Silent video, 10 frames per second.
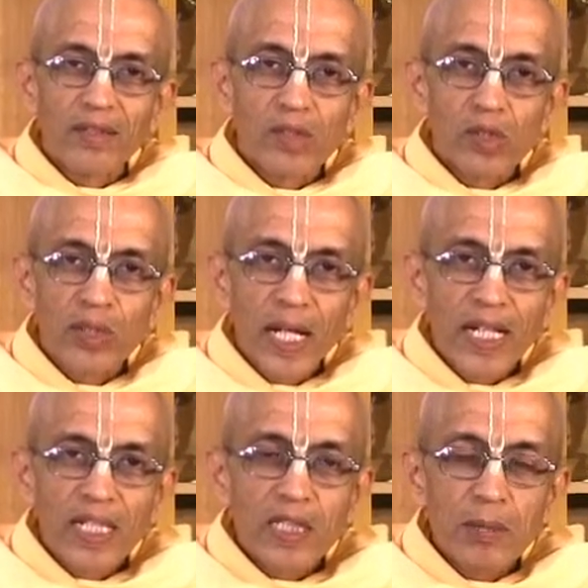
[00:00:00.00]
So the
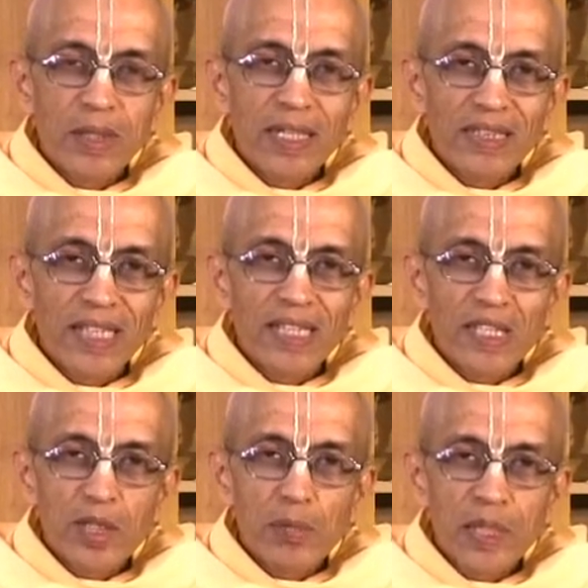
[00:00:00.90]
eligibility
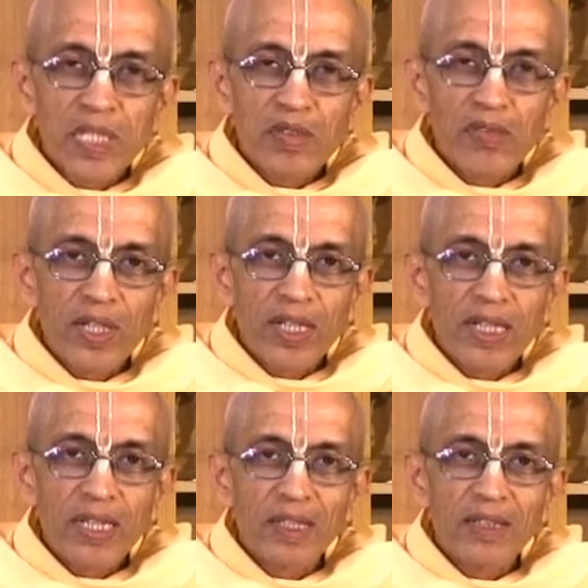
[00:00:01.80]
is
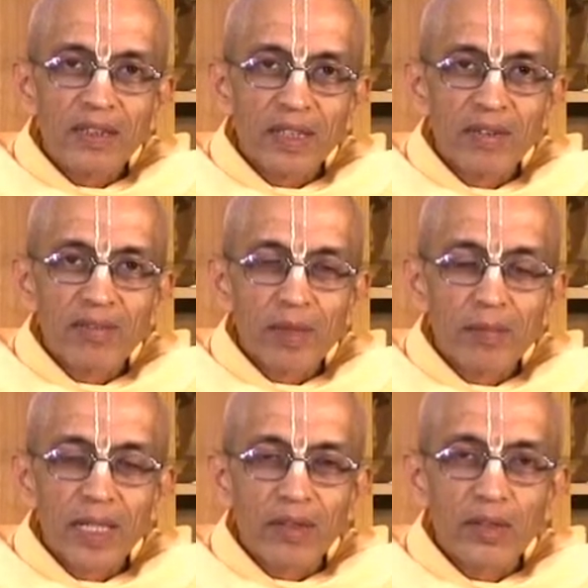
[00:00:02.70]
specifically given
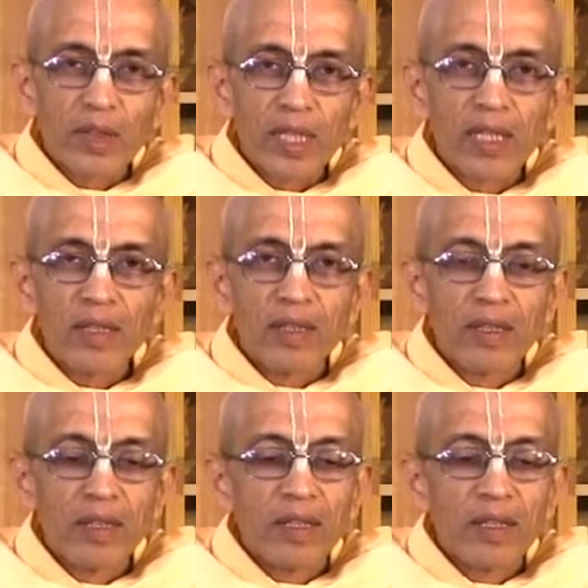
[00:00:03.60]
by Krishna